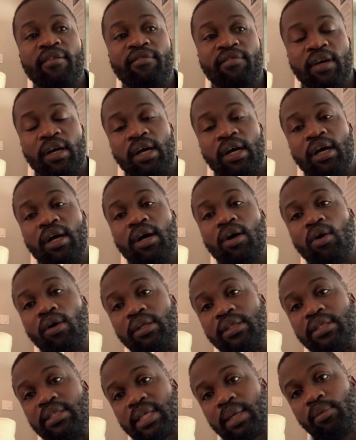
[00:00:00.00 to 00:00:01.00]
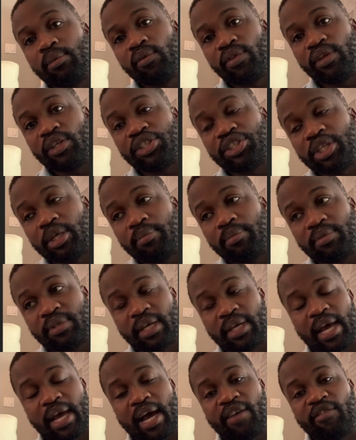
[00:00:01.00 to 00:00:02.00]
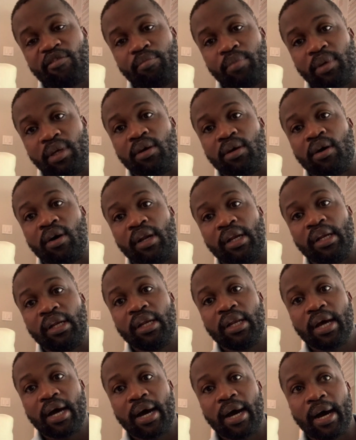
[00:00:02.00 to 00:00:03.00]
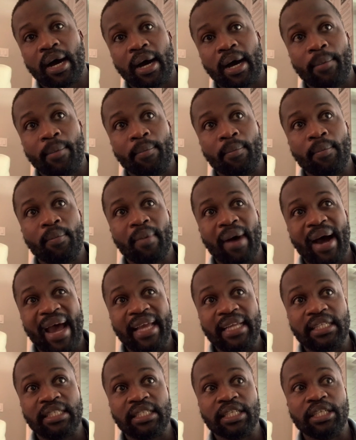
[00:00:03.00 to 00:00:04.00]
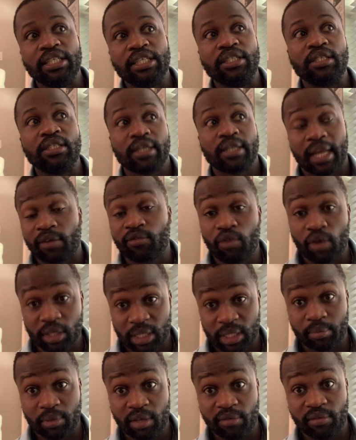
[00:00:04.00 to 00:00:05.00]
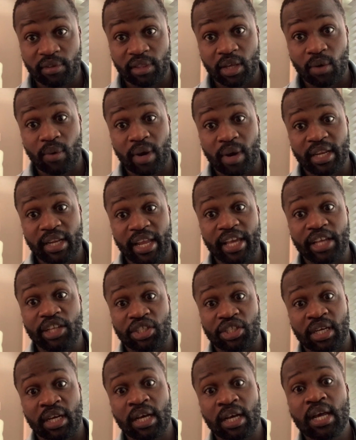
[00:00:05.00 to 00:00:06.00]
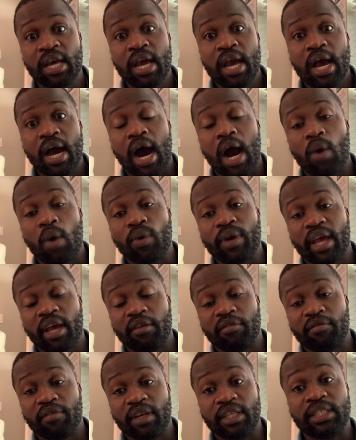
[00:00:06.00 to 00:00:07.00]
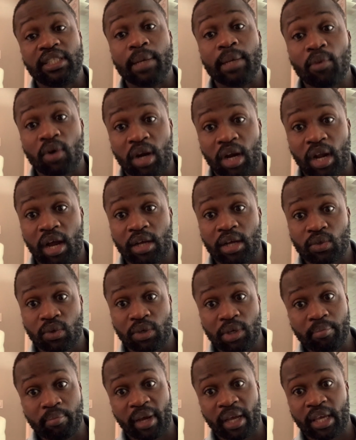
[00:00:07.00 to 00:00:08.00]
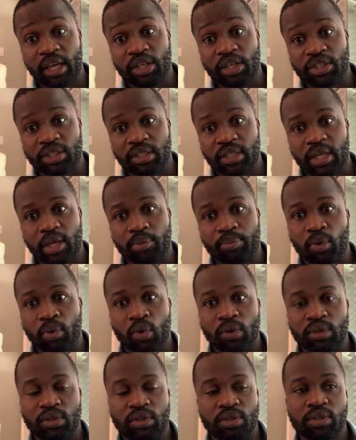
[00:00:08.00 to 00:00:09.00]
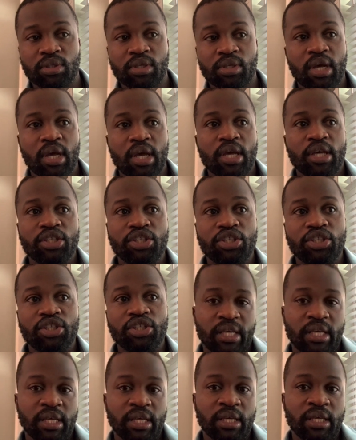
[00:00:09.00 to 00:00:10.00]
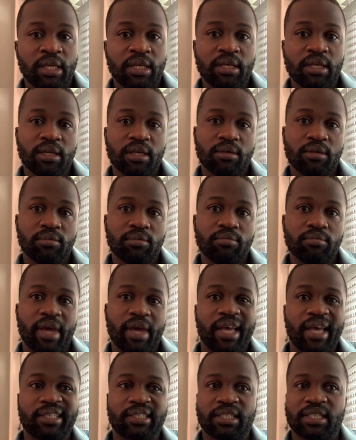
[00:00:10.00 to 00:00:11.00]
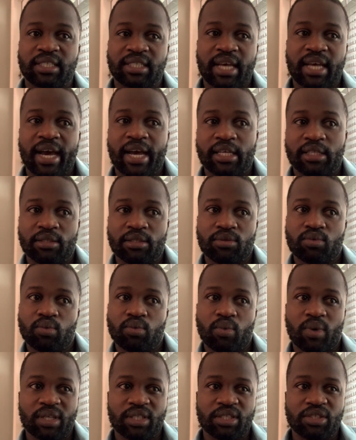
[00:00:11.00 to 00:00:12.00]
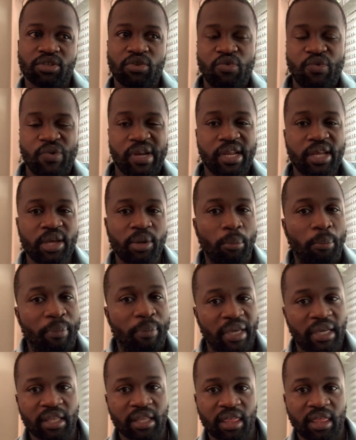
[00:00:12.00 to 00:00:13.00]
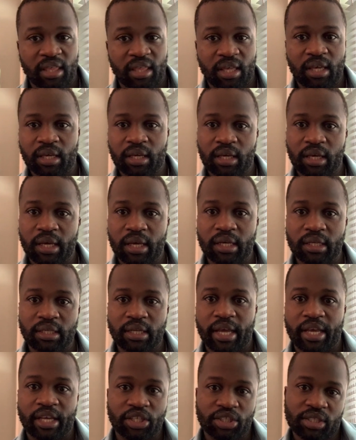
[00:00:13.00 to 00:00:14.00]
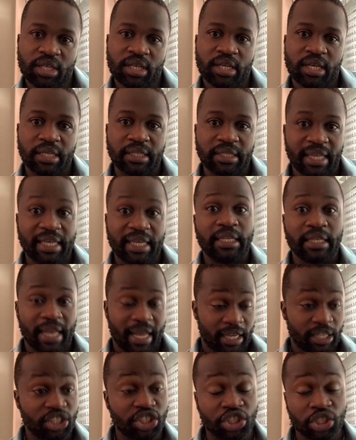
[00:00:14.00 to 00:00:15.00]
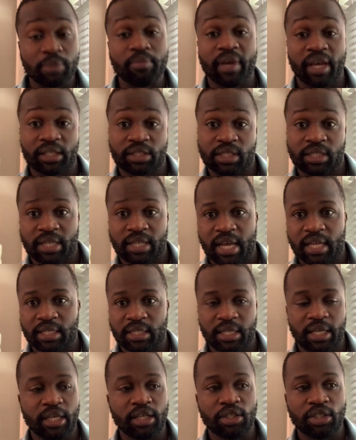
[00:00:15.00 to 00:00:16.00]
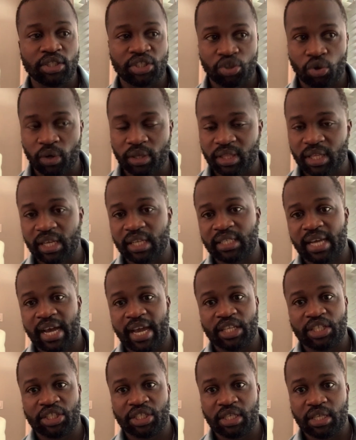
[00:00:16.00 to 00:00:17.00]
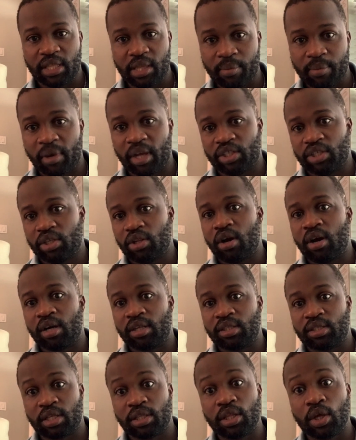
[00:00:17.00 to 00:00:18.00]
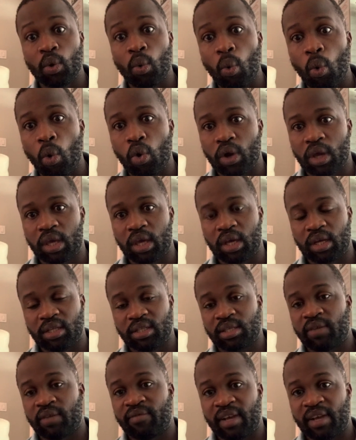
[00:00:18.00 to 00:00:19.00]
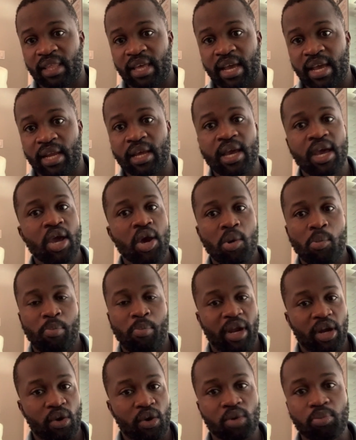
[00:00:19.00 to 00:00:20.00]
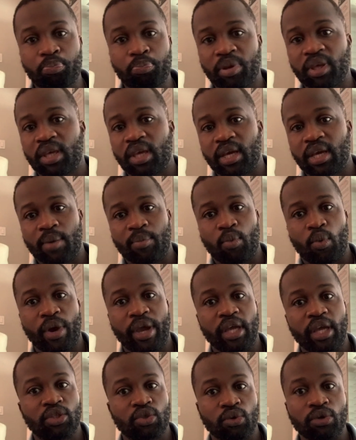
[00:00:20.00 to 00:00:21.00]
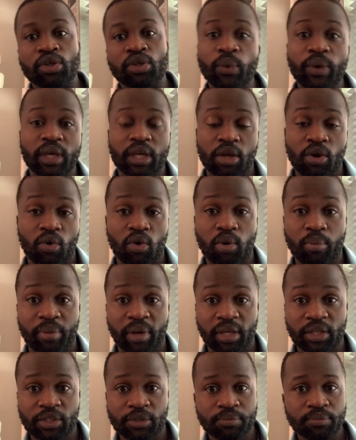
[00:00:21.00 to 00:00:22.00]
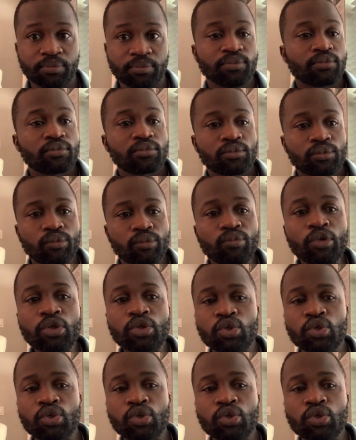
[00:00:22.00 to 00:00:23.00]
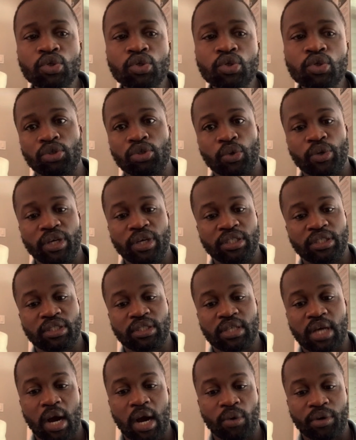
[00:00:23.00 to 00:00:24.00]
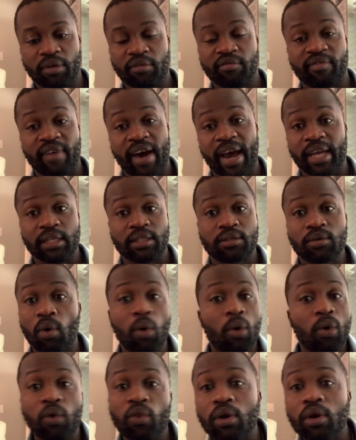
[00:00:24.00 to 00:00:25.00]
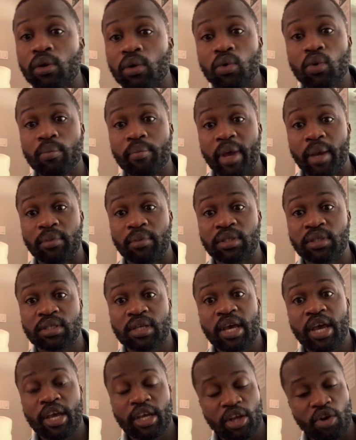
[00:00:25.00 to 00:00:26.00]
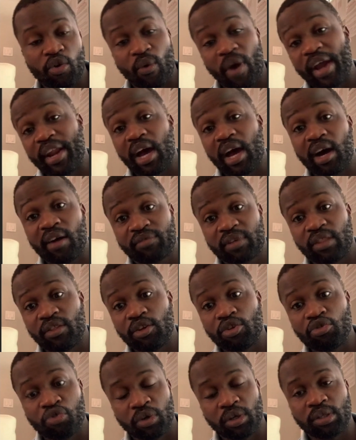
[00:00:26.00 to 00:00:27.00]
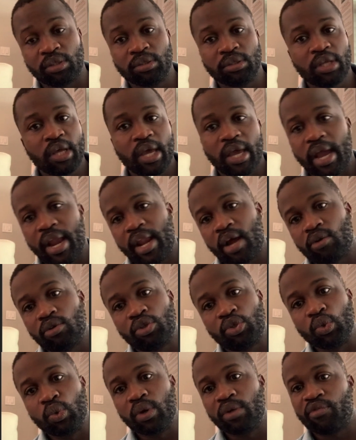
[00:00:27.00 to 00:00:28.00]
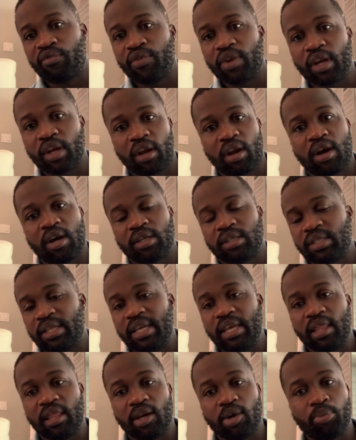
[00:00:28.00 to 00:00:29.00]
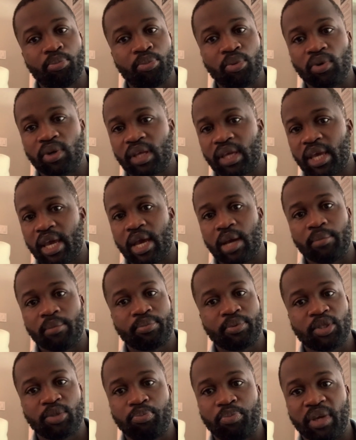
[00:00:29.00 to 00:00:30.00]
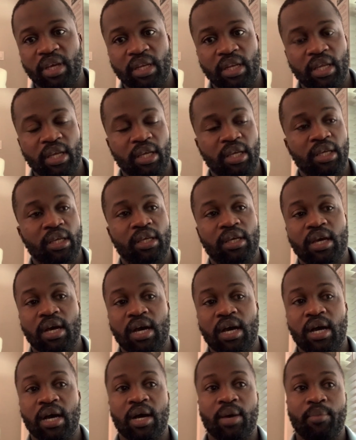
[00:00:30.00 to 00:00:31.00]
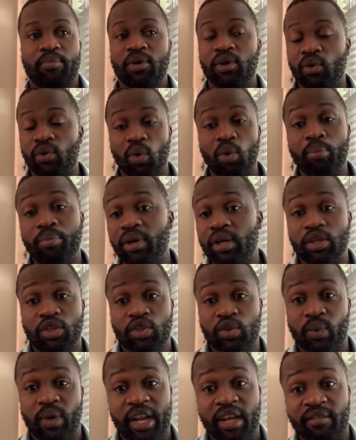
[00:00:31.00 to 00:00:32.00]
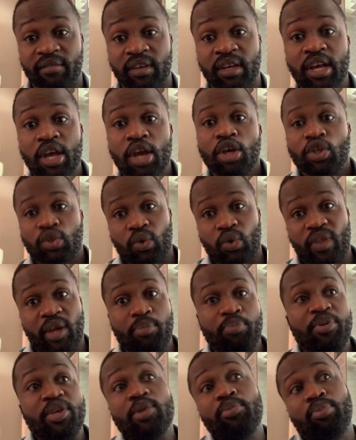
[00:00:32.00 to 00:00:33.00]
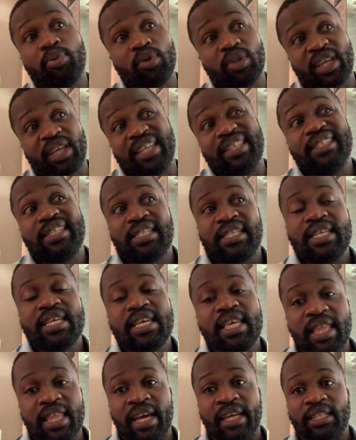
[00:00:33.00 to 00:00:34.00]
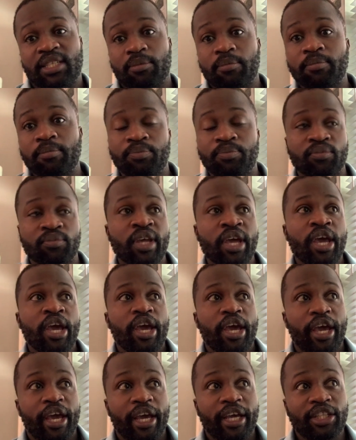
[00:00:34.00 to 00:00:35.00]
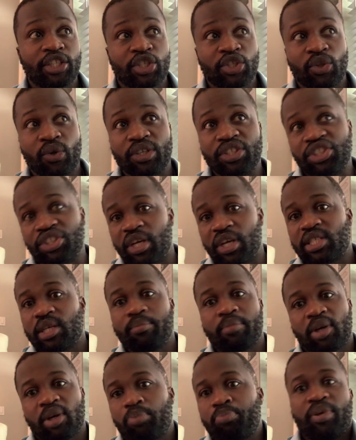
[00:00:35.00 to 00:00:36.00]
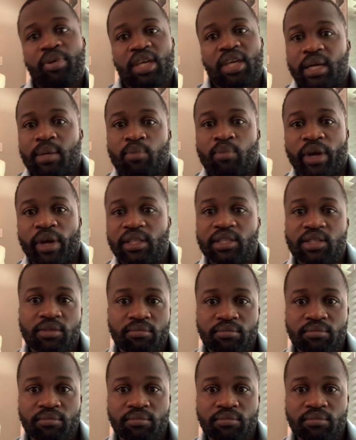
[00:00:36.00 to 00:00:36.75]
However, on some of the ships that I've been on, I did, like for example, even the one in Asia, I would have a demo class on Embarkation Day because generally exercise wasn't really a big thing in Asia. In like gym exercise, they enjoyed the Tai Chi, the martial arts, and the walking and stuff like that, but not picking up weights or doing aerobics. So what I would is I would invite all the crew members right after the drill, and I would do a free class, either boot camp, spinning, aerobics, or whatever, so that people can see that it's not just about picking up weights.